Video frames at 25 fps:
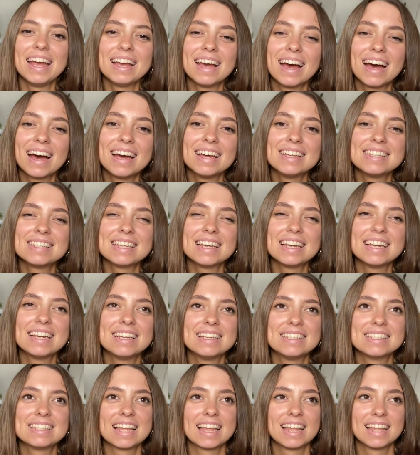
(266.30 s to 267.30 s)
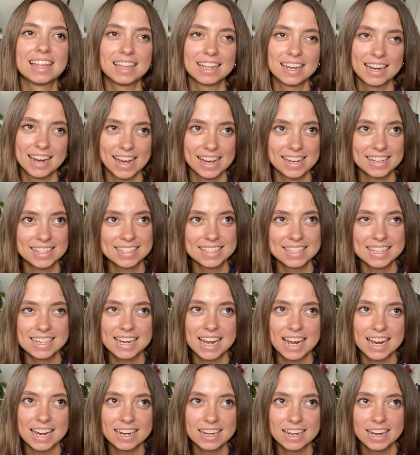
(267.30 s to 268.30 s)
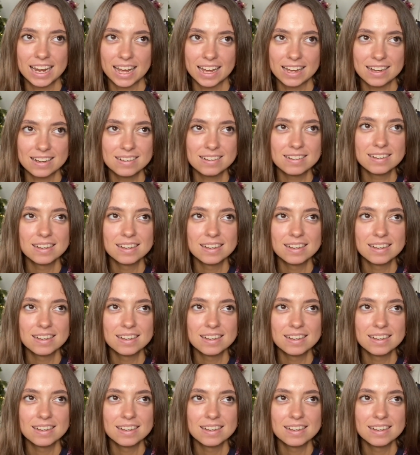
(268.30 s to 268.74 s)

guys, it is the next day now.